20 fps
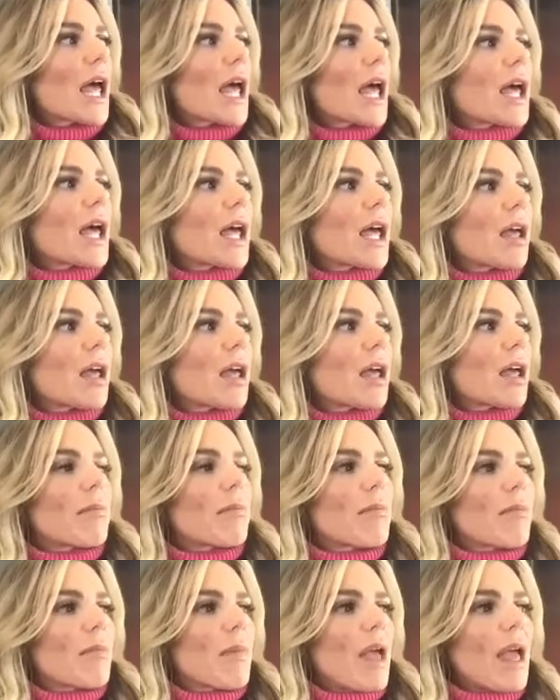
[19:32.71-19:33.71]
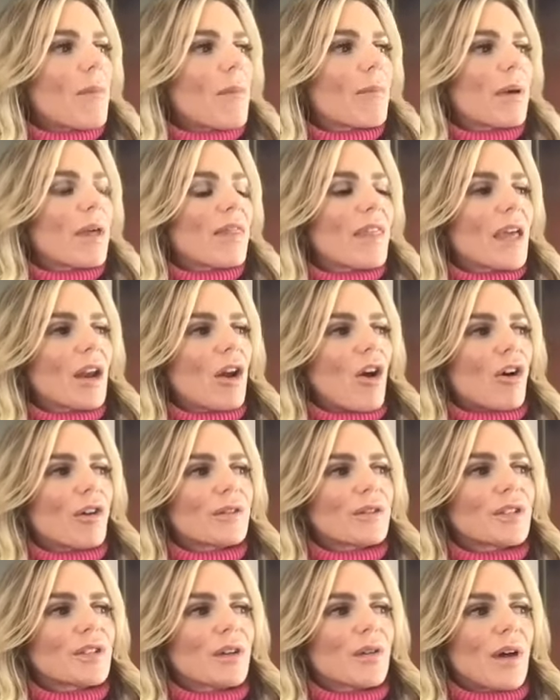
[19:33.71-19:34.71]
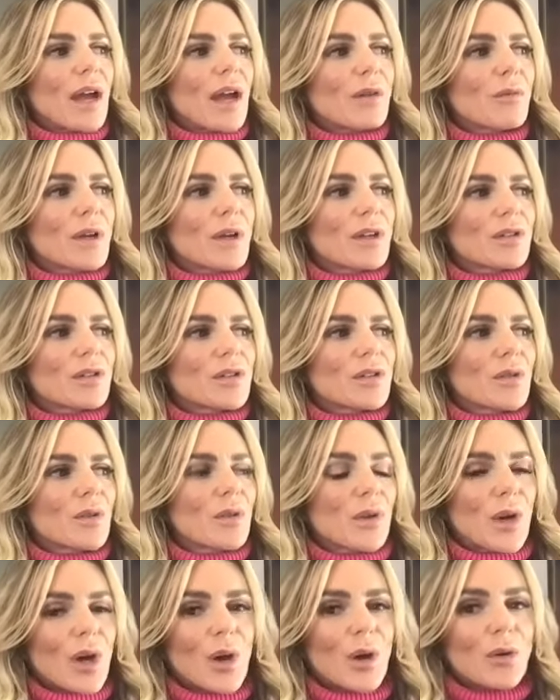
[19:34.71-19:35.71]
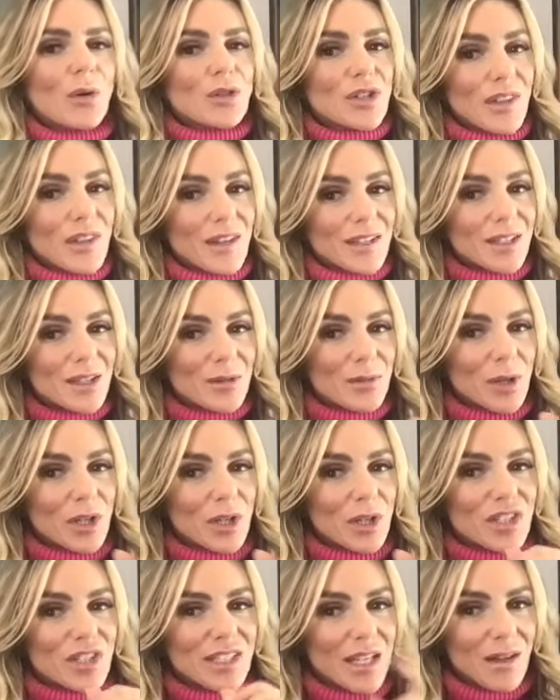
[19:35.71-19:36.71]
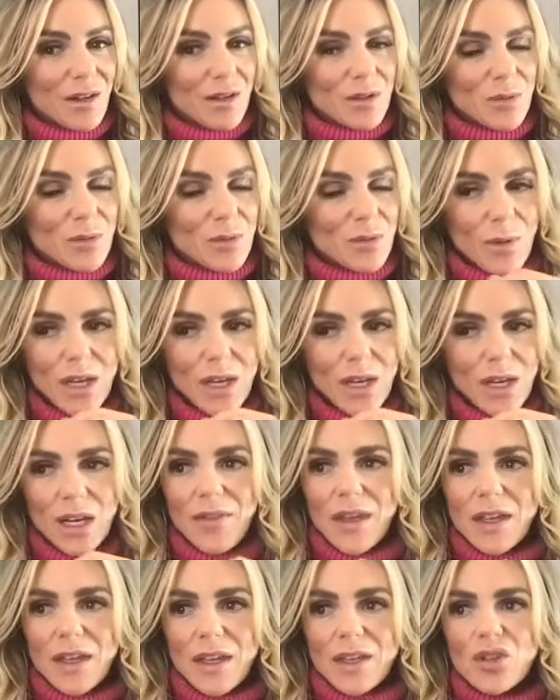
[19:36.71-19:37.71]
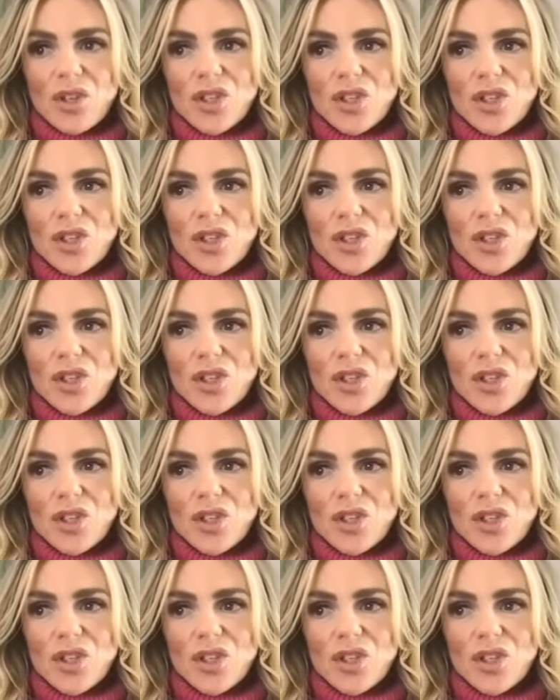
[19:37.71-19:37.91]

Um, but then also I went to a coach, and this is what she said. is why I want to hit on this.